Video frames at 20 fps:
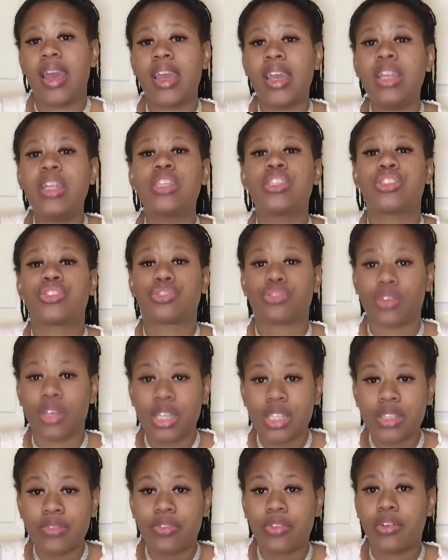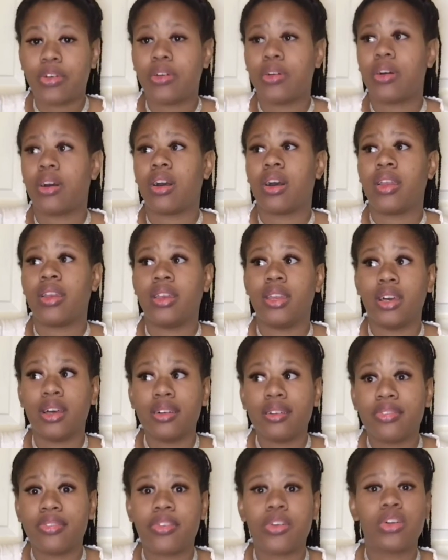it is stressful
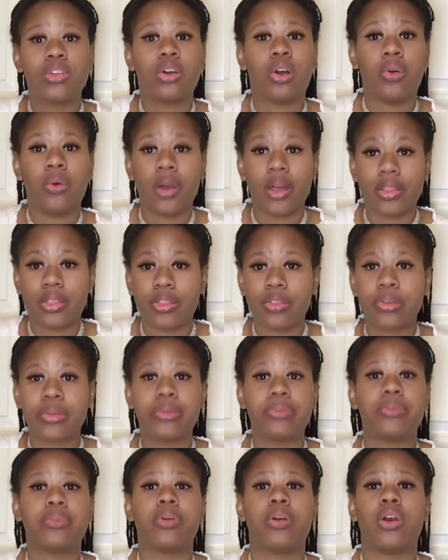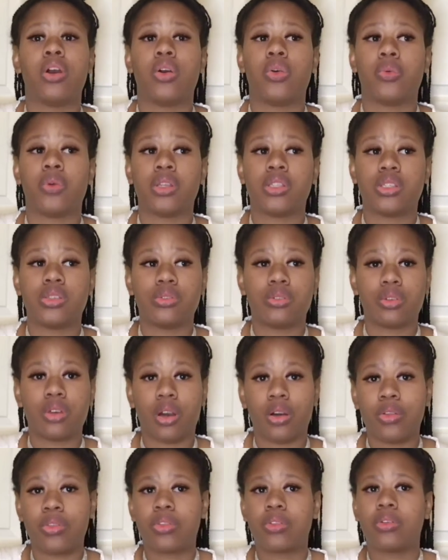enough going through what you
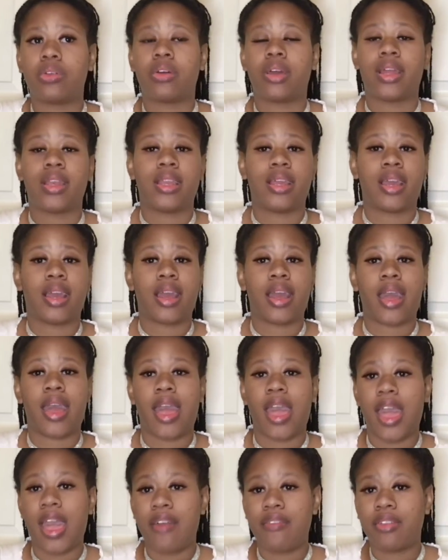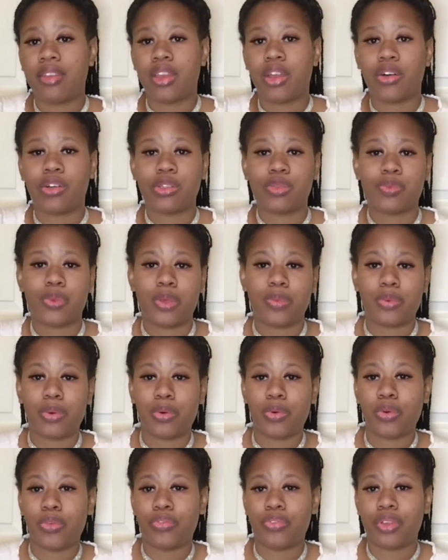go through, and then having those people
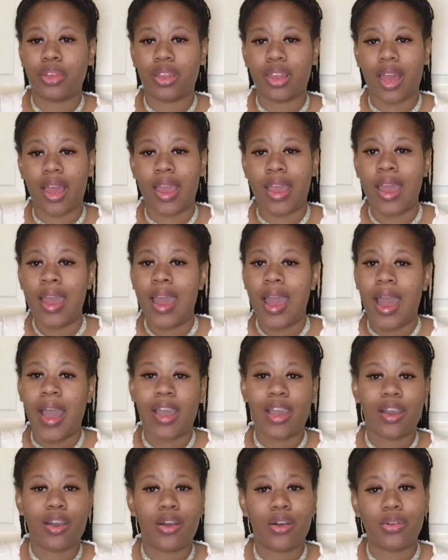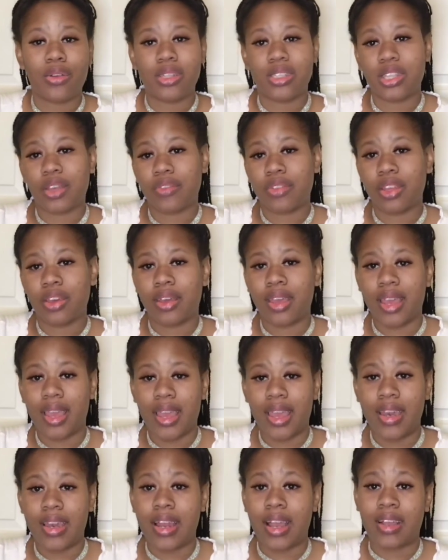who feel like, I can hold this over your
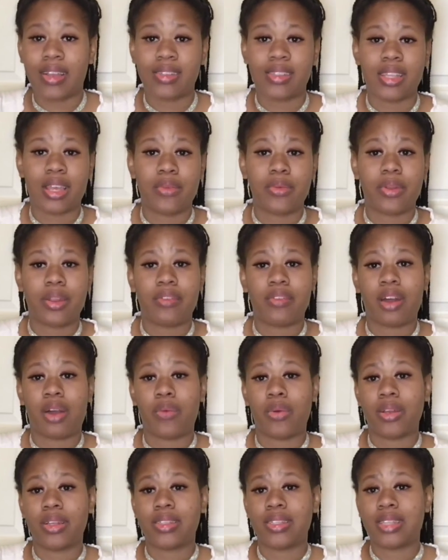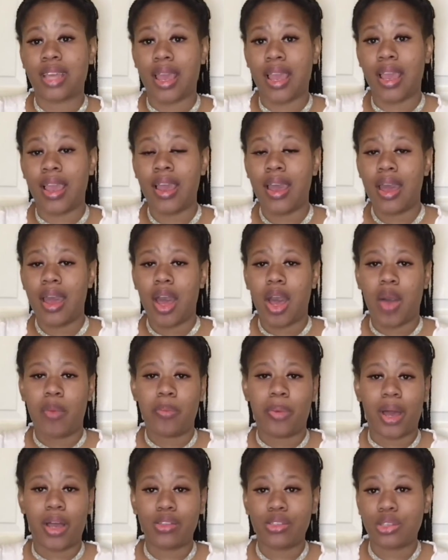head and I can say whatever I want to say
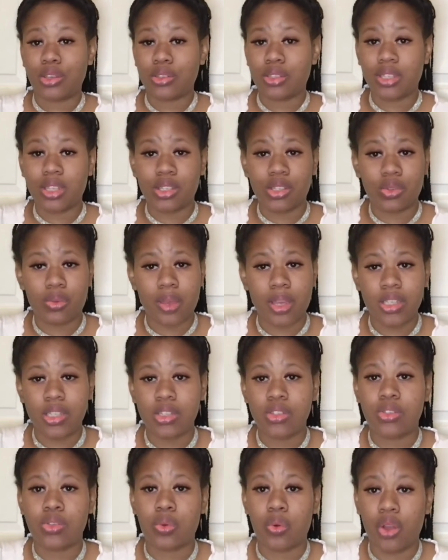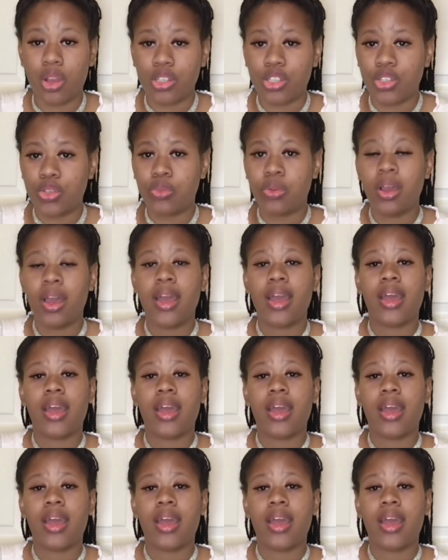about your situation towards you,